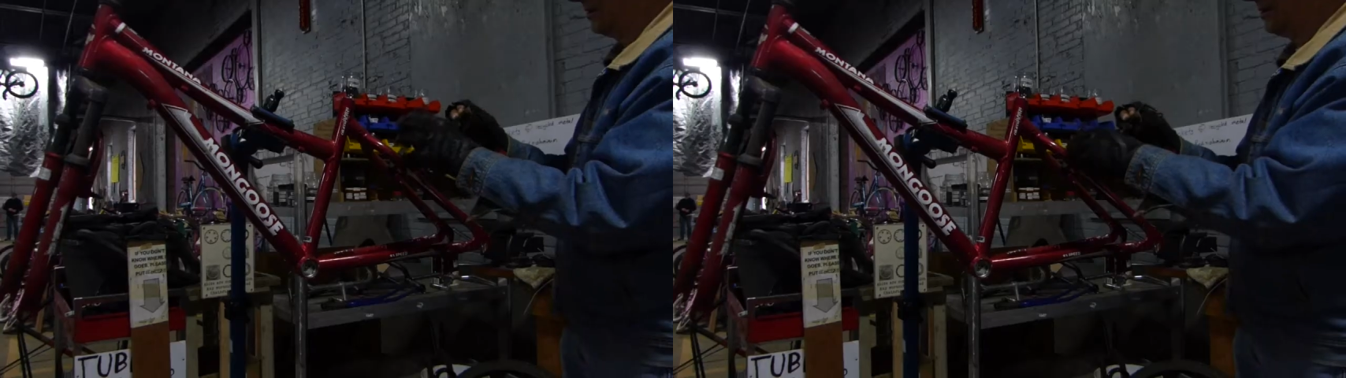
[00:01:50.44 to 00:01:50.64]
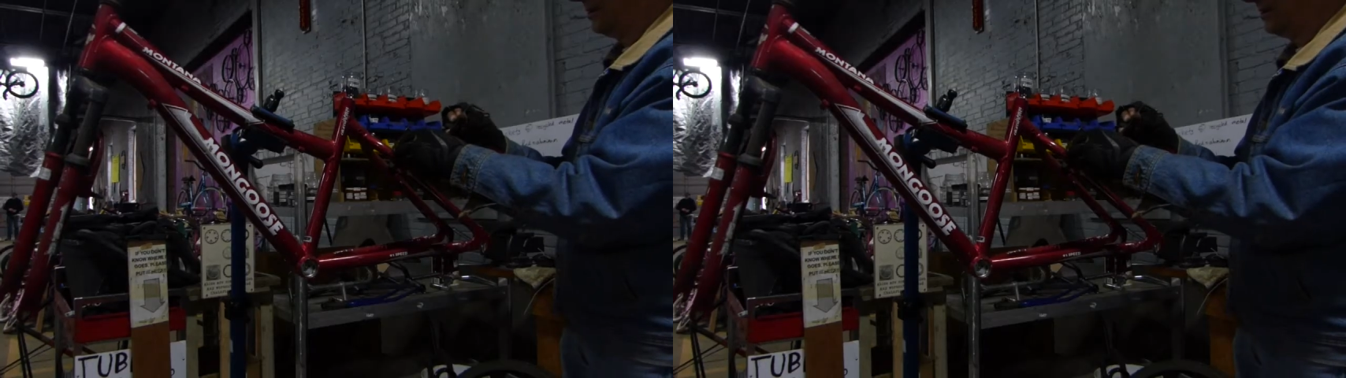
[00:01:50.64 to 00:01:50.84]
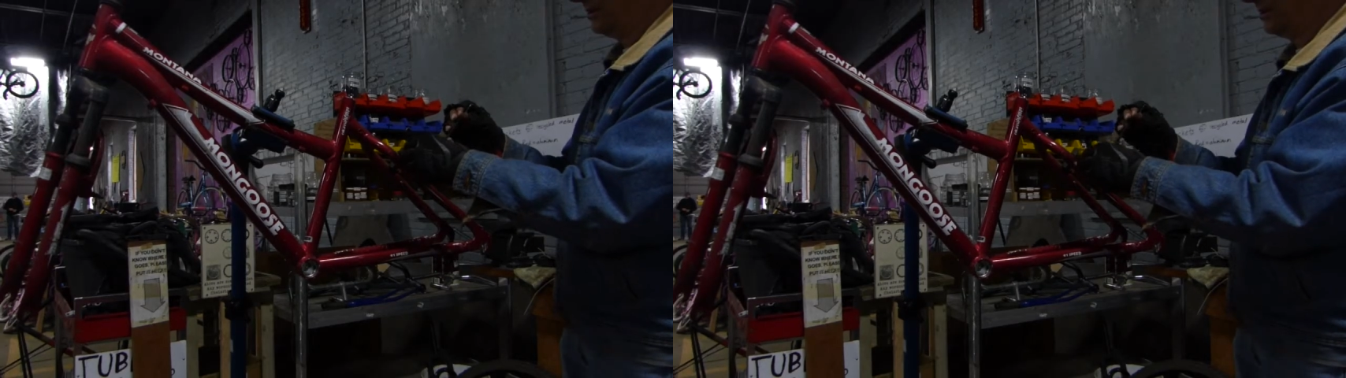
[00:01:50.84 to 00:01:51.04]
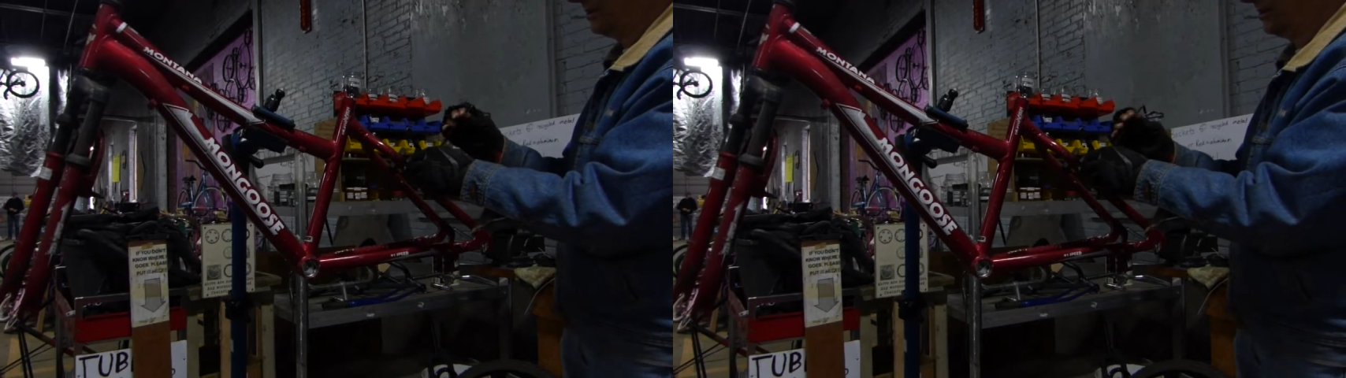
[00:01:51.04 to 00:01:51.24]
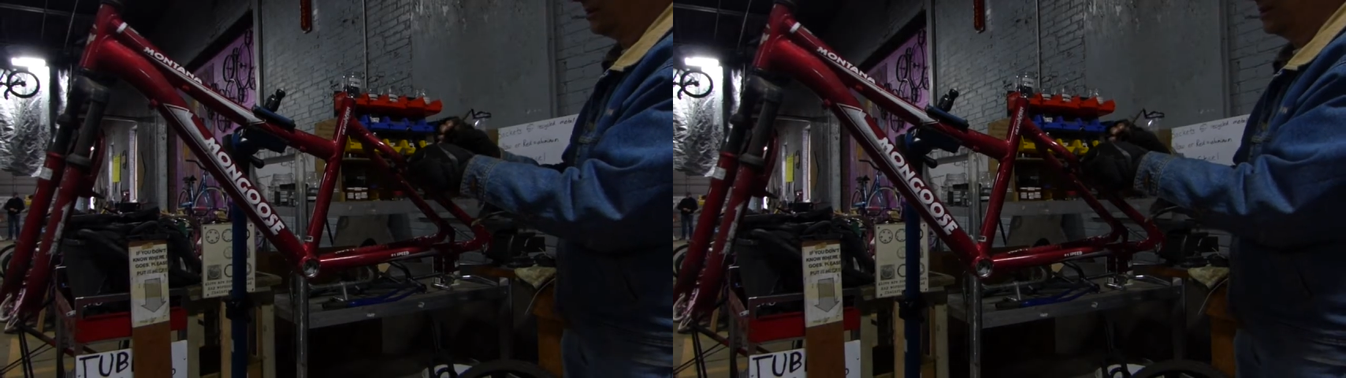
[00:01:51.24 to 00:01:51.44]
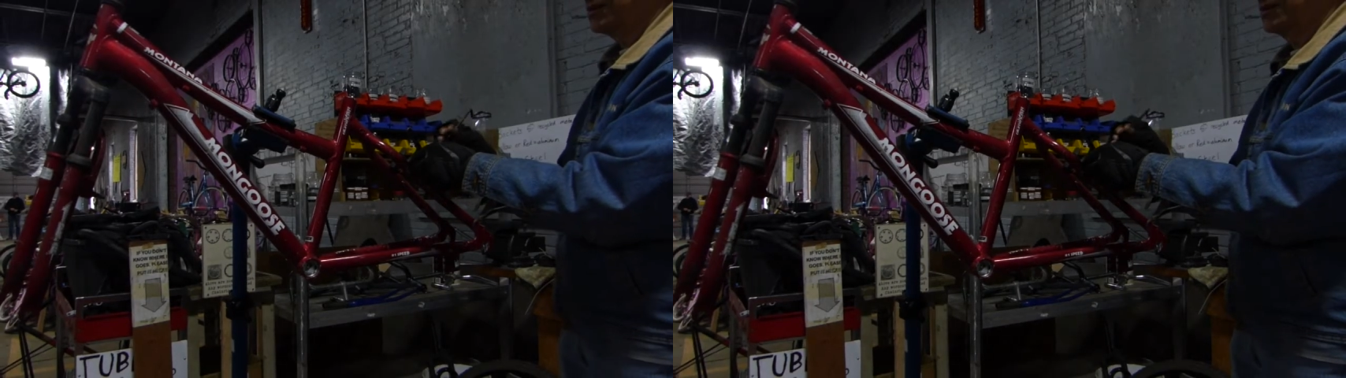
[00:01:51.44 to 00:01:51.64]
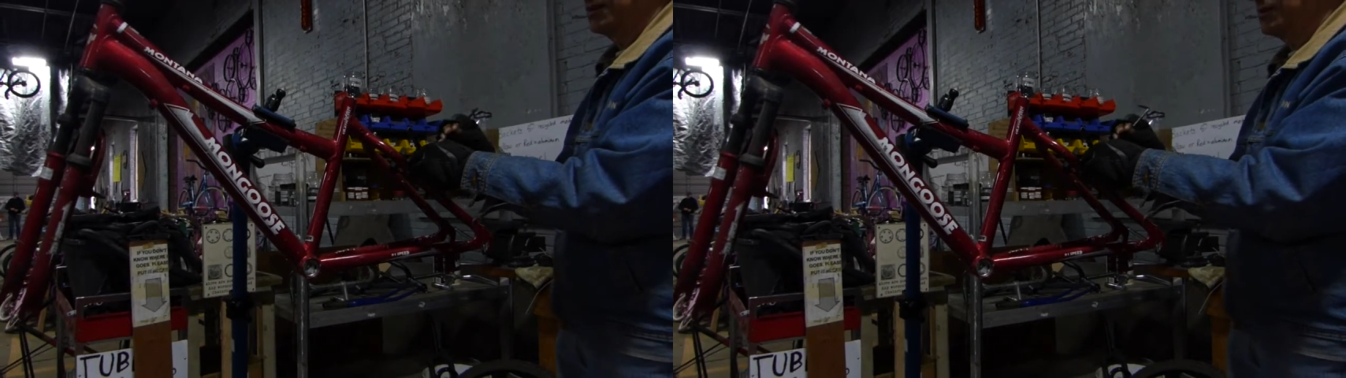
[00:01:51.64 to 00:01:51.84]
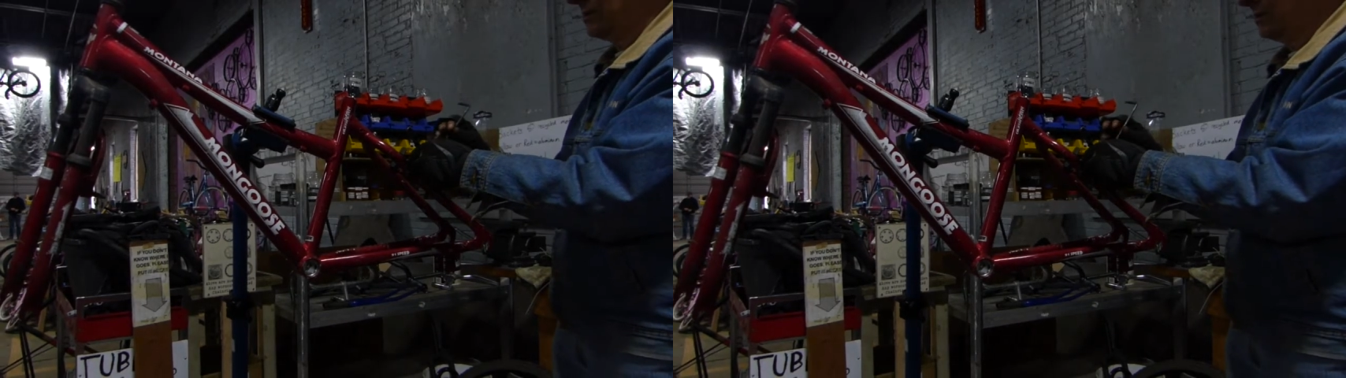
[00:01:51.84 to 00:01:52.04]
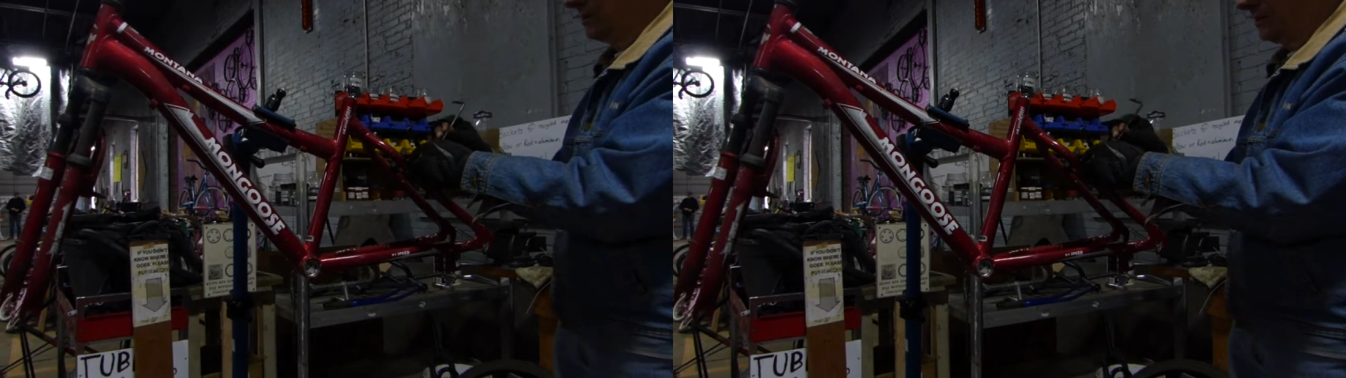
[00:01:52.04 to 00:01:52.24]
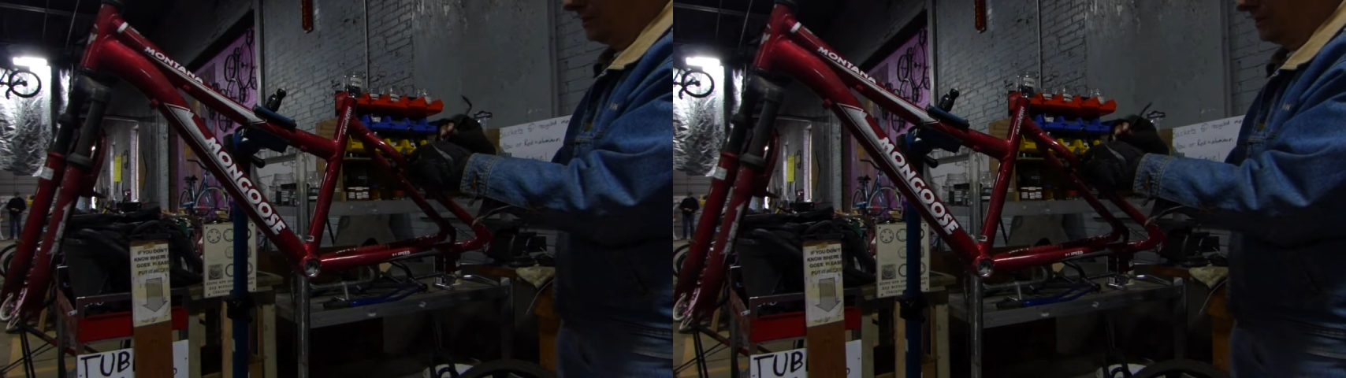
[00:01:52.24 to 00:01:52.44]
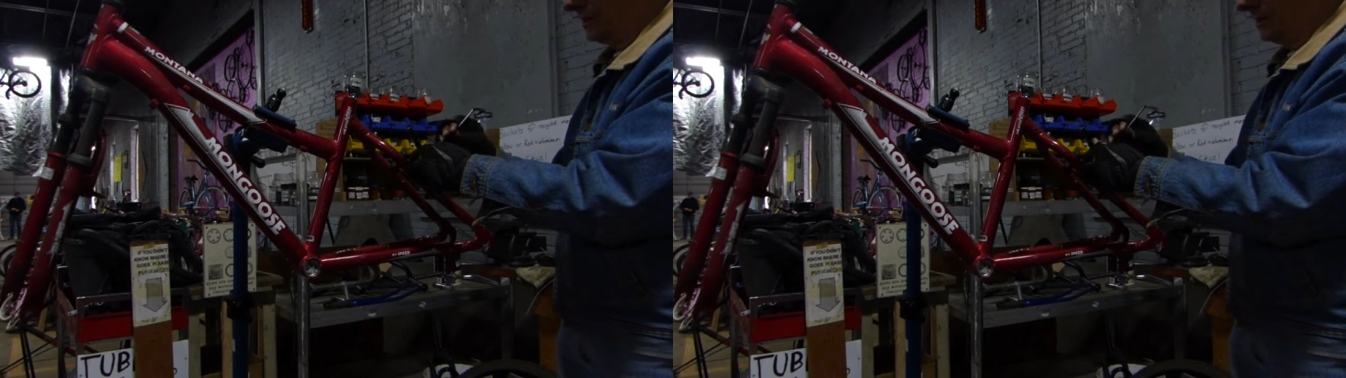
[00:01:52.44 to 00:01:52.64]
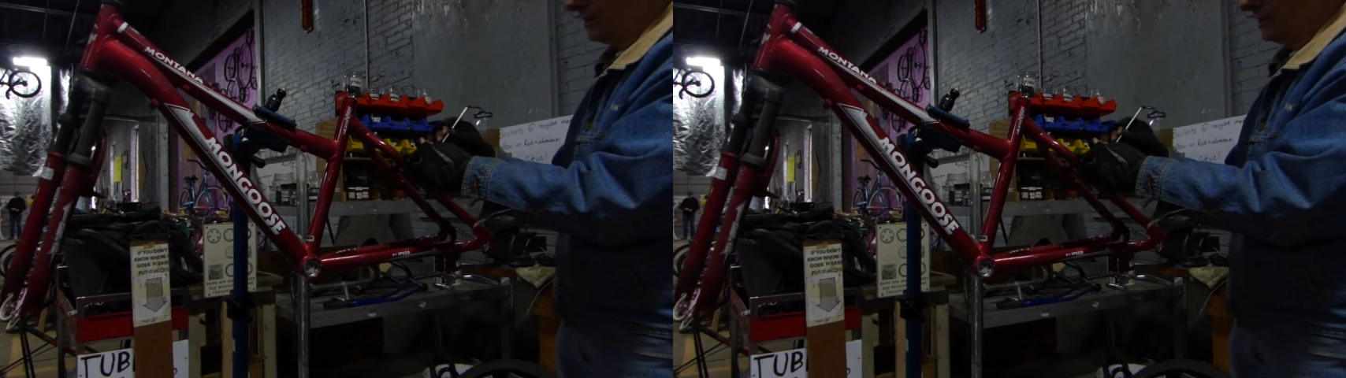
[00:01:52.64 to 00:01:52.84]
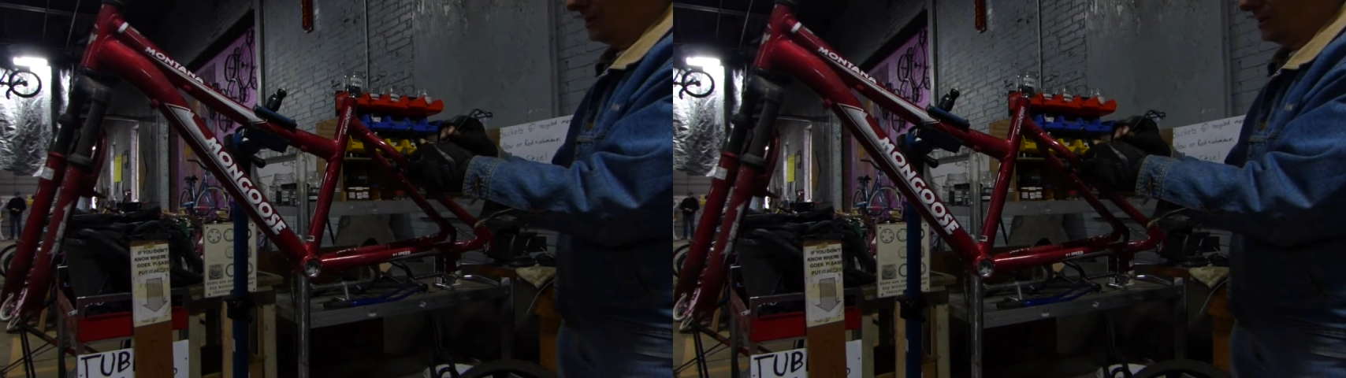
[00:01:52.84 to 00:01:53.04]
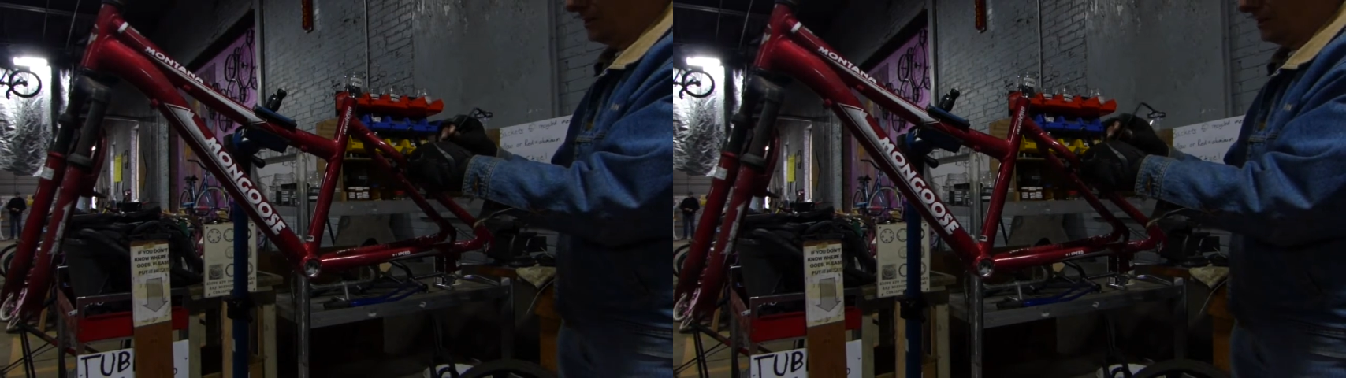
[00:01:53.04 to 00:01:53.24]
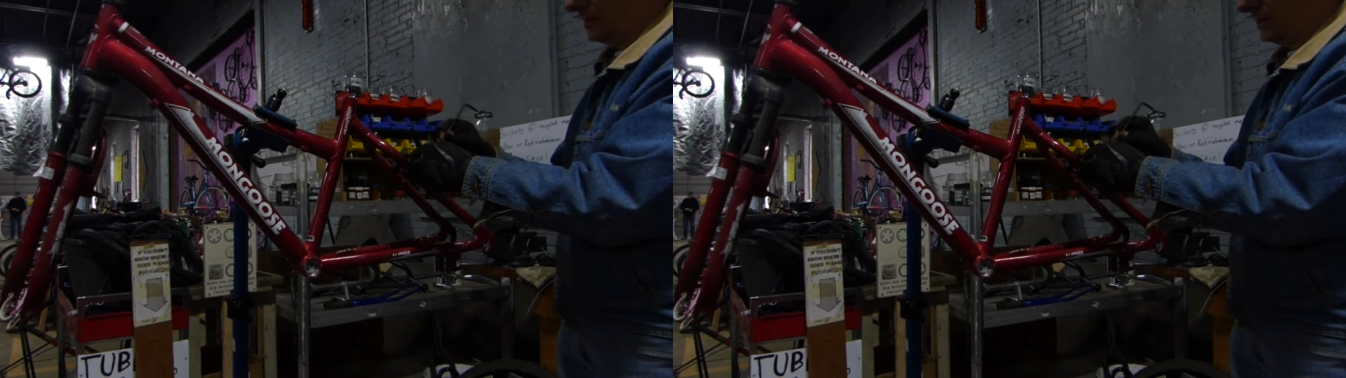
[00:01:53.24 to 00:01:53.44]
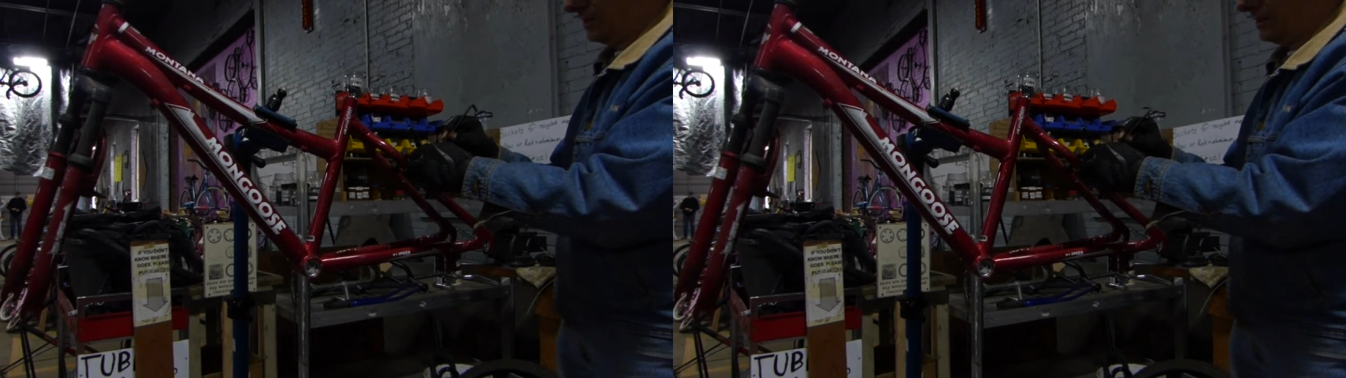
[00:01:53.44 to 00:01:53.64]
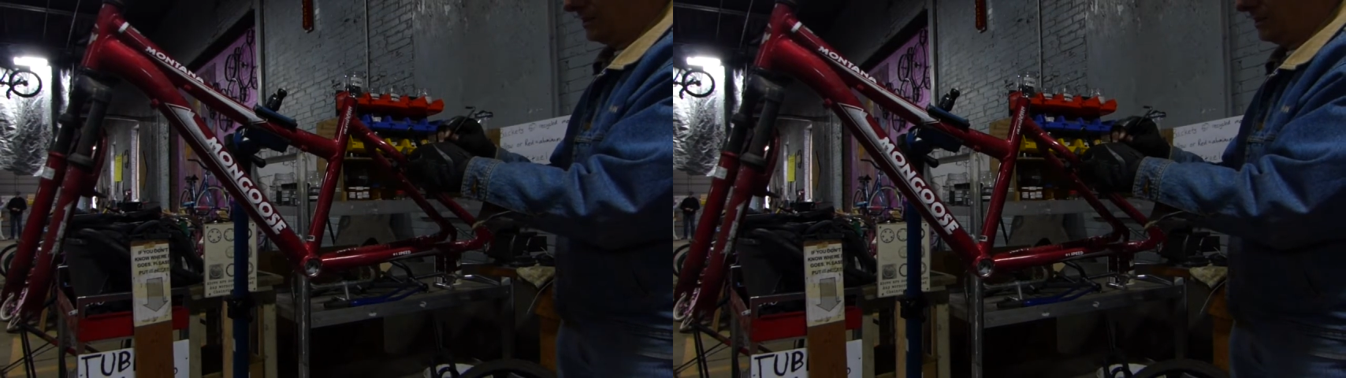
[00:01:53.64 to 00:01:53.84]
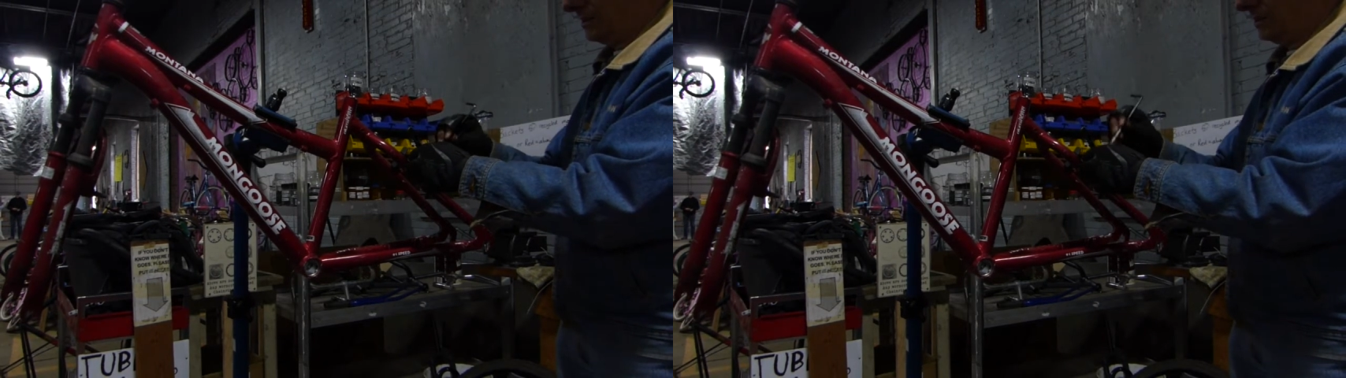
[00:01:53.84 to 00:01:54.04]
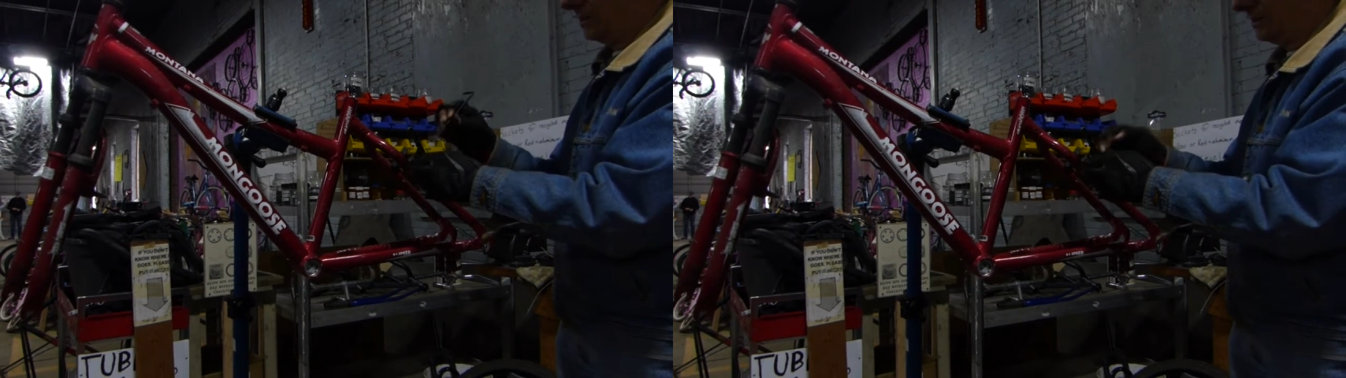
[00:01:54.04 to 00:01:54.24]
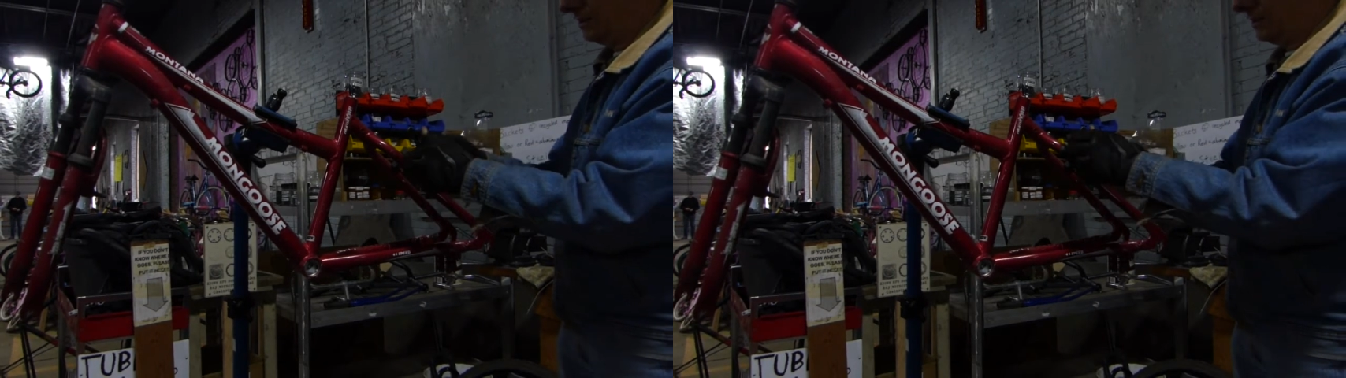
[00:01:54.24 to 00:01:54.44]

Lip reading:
(no speaker visible)